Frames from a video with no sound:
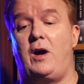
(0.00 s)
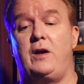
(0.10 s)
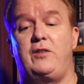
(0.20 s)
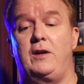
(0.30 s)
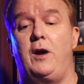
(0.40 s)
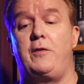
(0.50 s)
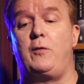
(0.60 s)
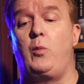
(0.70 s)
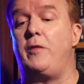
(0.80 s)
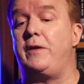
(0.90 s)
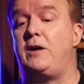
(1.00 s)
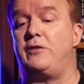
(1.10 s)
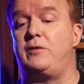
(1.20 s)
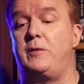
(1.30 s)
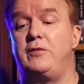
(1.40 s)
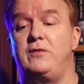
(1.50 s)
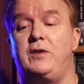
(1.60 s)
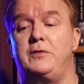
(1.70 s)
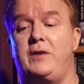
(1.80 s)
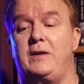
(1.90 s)
Dodge and other wealthy customers
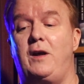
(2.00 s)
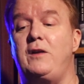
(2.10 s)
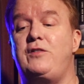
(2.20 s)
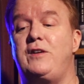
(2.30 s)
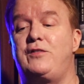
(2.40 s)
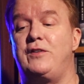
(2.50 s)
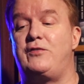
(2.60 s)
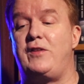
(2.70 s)
until technology exists